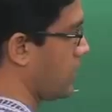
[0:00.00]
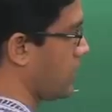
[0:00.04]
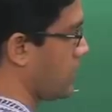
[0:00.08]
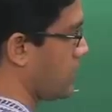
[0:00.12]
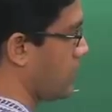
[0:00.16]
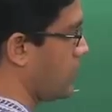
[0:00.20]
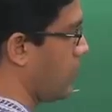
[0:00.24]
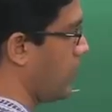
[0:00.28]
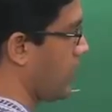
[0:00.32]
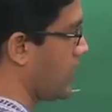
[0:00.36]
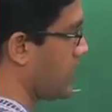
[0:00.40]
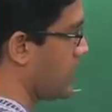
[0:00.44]

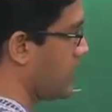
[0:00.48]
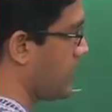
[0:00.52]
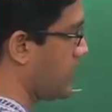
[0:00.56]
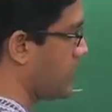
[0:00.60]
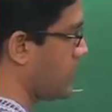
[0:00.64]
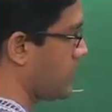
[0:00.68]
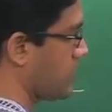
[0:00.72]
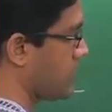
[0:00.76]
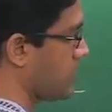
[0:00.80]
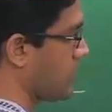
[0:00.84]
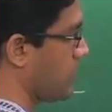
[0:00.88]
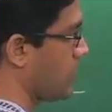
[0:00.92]
coordinate
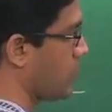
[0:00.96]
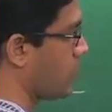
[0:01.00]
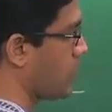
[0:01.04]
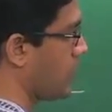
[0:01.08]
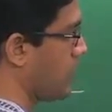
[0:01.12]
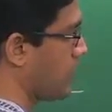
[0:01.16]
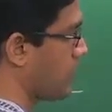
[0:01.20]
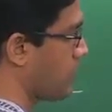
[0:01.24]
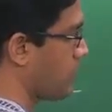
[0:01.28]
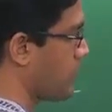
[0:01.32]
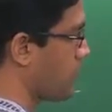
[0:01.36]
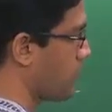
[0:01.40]
that you
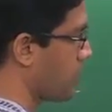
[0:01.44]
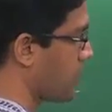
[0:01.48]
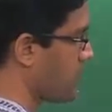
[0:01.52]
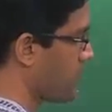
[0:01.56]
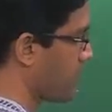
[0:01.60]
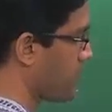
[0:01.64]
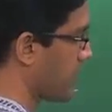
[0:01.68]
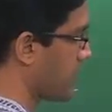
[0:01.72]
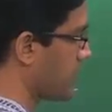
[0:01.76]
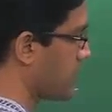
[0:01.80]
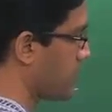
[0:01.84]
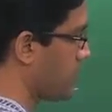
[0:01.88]
get when you
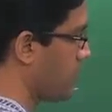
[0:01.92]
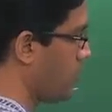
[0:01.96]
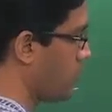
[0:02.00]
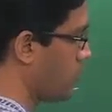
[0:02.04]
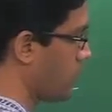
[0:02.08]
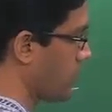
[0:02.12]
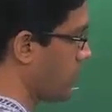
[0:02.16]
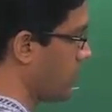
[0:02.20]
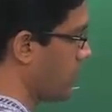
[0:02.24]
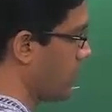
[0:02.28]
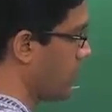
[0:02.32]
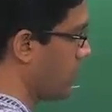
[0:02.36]
multiply them out,
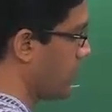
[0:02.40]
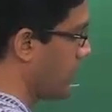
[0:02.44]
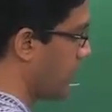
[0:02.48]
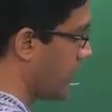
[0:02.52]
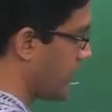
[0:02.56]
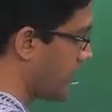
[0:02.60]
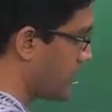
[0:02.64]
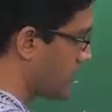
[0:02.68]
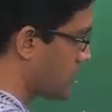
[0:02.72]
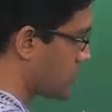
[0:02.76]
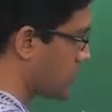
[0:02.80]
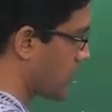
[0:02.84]

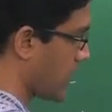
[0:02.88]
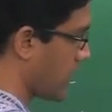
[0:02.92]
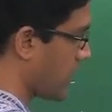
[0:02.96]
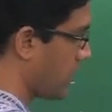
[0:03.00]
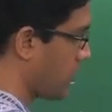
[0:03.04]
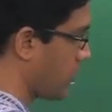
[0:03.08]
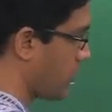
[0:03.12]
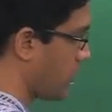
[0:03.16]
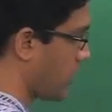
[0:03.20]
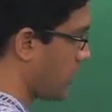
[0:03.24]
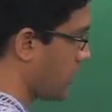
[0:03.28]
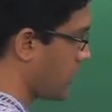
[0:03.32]
and the
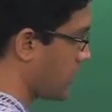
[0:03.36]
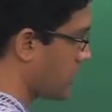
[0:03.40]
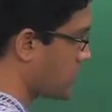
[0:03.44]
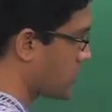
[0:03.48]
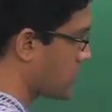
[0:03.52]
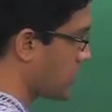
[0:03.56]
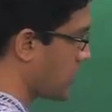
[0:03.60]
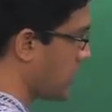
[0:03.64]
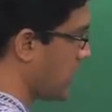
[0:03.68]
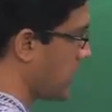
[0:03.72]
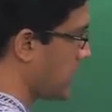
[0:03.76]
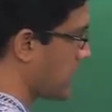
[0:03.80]
second one is
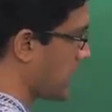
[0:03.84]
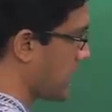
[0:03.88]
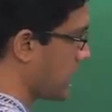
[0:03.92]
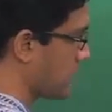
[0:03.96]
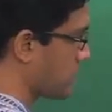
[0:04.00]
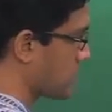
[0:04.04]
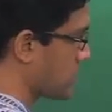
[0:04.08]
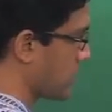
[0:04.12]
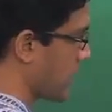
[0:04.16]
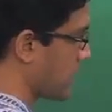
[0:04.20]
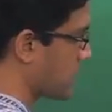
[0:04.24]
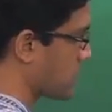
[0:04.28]
3
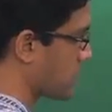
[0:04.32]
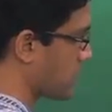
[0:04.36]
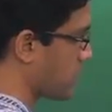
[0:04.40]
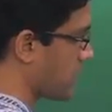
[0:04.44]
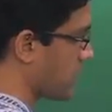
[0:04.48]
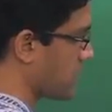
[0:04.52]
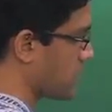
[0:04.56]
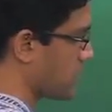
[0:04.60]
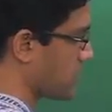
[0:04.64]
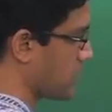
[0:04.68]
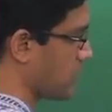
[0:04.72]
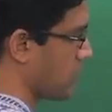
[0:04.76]
times x
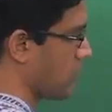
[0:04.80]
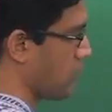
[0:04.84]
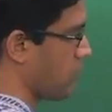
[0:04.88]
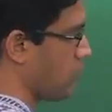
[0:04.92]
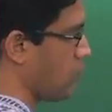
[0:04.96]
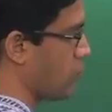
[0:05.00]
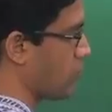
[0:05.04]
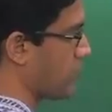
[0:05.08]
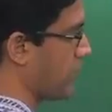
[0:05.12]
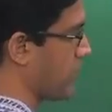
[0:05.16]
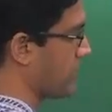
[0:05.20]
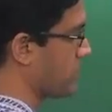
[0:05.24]
plus
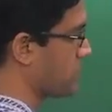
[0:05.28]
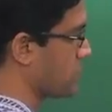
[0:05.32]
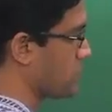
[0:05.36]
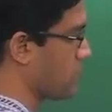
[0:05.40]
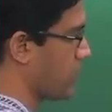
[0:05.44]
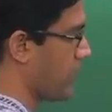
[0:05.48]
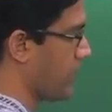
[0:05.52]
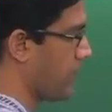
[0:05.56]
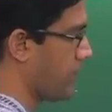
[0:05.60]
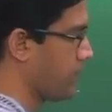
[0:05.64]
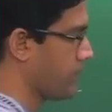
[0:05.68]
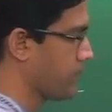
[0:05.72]
4 times
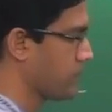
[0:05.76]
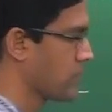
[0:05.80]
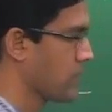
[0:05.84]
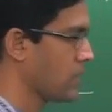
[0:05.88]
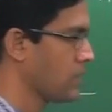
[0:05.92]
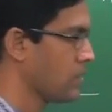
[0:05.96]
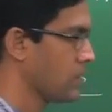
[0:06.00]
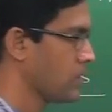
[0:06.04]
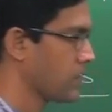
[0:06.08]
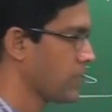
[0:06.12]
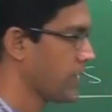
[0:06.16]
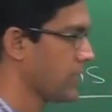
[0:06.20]
y.
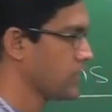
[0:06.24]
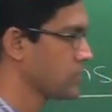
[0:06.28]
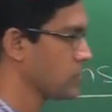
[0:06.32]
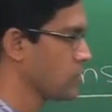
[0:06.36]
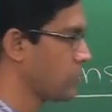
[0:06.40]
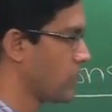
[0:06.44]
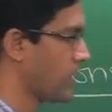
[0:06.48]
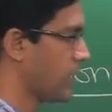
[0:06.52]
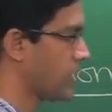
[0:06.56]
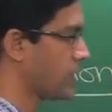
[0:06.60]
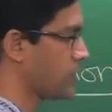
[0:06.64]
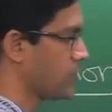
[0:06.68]
Okay, so
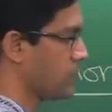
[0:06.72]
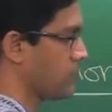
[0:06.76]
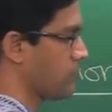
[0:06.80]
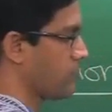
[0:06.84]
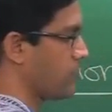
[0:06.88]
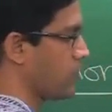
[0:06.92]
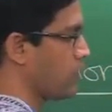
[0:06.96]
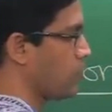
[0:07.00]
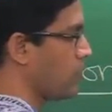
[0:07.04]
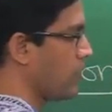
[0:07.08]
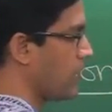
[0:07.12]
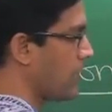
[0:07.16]
and
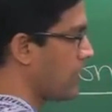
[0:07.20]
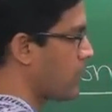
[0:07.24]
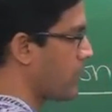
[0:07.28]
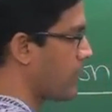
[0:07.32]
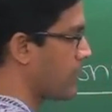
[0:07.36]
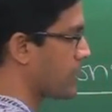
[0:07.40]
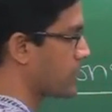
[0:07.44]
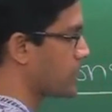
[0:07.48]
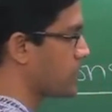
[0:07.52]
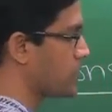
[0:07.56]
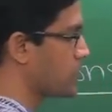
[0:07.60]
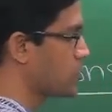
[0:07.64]
when you
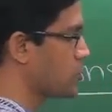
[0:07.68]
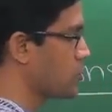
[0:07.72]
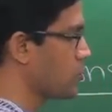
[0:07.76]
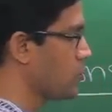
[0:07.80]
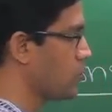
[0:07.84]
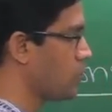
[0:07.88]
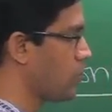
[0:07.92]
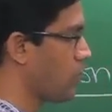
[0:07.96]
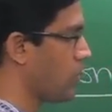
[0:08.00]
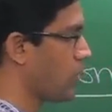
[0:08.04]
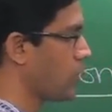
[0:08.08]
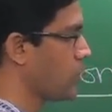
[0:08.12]
equate these
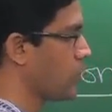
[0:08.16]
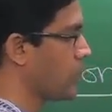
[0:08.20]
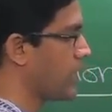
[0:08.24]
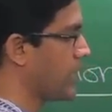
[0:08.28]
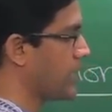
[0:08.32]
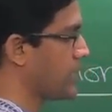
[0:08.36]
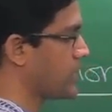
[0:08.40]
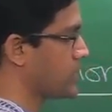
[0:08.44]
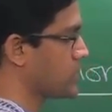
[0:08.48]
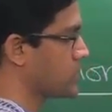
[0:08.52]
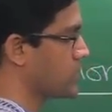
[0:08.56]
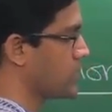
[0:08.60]
two, all you
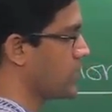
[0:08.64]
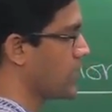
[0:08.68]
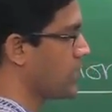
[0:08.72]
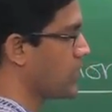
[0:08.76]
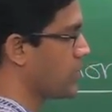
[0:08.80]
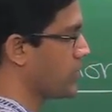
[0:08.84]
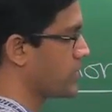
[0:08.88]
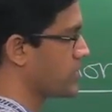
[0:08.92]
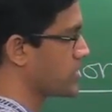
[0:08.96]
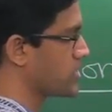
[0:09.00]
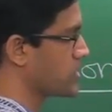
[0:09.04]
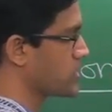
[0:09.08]
get is the
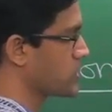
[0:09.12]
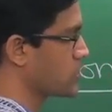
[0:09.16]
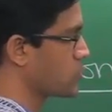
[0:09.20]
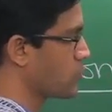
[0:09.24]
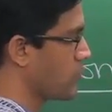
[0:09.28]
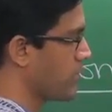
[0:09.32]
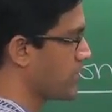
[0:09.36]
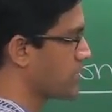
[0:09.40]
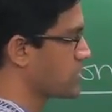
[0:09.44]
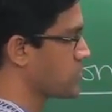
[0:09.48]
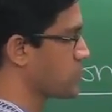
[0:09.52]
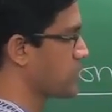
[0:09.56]
equations
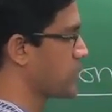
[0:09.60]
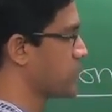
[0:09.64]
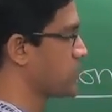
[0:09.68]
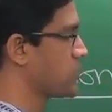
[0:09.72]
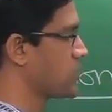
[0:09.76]
2x plus